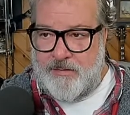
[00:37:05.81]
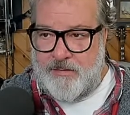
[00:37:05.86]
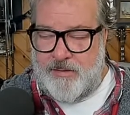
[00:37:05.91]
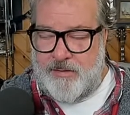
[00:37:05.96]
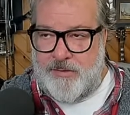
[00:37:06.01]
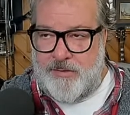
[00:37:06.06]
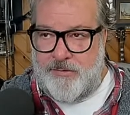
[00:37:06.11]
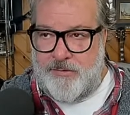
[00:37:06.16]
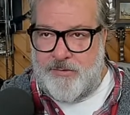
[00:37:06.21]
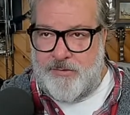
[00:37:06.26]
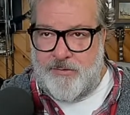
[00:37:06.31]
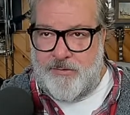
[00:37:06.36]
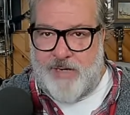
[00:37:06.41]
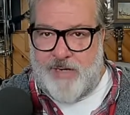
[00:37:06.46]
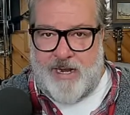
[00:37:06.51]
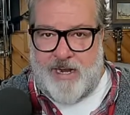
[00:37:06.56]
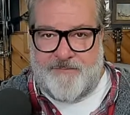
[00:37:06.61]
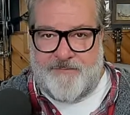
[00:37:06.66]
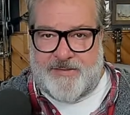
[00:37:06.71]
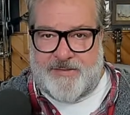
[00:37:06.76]
You
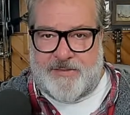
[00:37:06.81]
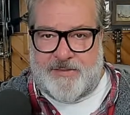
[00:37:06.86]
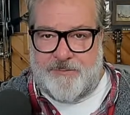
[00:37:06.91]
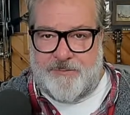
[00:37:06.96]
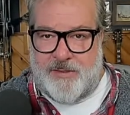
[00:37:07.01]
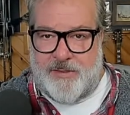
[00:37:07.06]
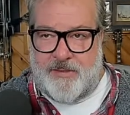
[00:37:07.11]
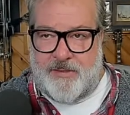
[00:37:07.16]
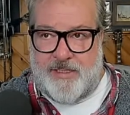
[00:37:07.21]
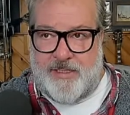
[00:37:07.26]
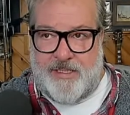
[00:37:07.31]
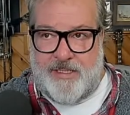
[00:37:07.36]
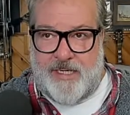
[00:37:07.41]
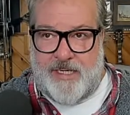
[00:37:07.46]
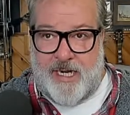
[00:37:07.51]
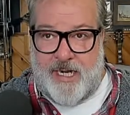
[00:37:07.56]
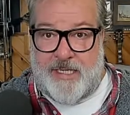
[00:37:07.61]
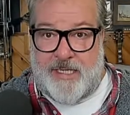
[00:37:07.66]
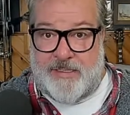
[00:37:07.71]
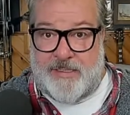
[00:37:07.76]
have this ability
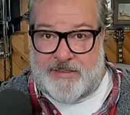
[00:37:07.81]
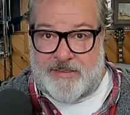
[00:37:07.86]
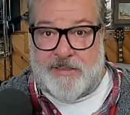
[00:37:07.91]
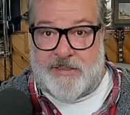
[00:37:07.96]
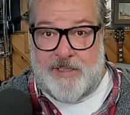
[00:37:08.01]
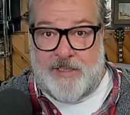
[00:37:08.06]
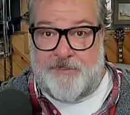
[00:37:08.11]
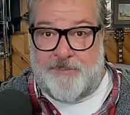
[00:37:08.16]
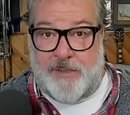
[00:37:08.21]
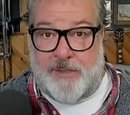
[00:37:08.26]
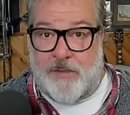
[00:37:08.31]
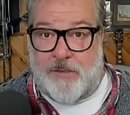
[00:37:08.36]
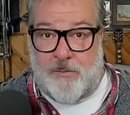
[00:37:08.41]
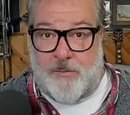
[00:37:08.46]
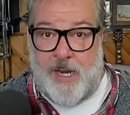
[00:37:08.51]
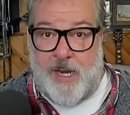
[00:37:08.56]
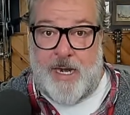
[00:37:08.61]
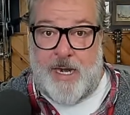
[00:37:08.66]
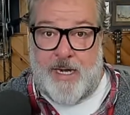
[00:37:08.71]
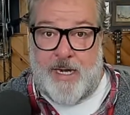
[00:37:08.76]
and it's slipping
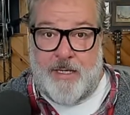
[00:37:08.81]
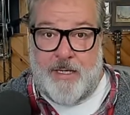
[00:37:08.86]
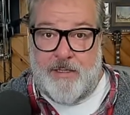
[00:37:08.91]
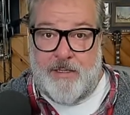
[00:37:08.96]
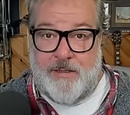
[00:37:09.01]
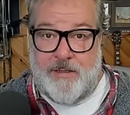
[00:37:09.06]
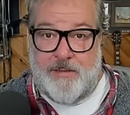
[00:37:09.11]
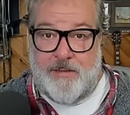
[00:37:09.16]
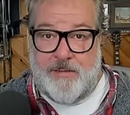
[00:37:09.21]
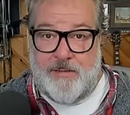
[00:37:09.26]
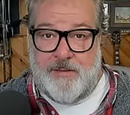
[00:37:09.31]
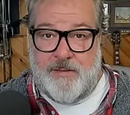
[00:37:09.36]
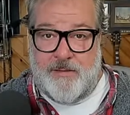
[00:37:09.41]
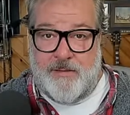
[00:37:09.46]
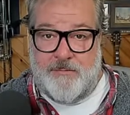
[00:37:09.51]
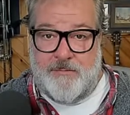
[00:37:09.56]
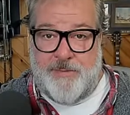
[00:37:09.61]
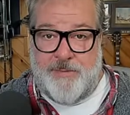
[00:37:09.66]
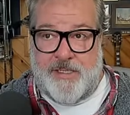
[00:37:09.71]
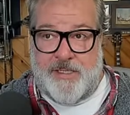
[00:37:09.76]
away
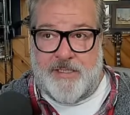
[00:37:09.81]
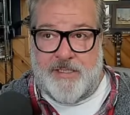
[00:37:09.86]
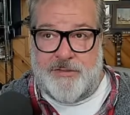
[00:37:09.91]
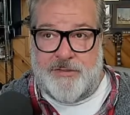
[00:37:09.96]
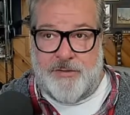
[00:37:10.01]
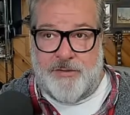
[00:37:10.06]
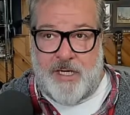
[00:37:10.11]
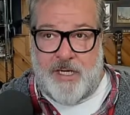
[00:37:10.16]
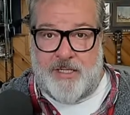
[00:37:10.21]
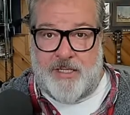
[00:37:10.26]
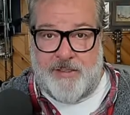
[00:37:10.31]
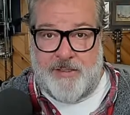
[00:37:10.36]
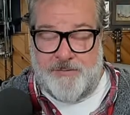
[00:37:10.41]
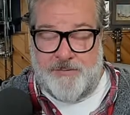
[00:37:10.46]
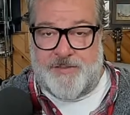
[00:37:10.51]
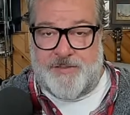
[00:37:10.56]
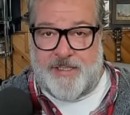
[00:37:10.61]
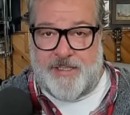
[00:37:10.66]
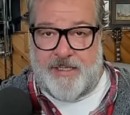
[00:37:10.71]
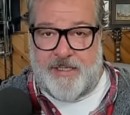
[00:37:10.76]
because you're not
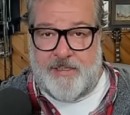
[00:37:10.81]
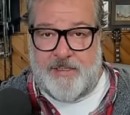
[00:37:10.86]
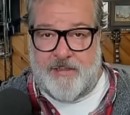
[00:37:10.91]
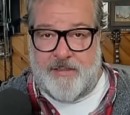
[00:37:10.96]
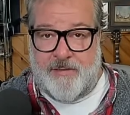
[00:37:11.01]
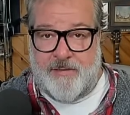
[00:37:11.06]
using it.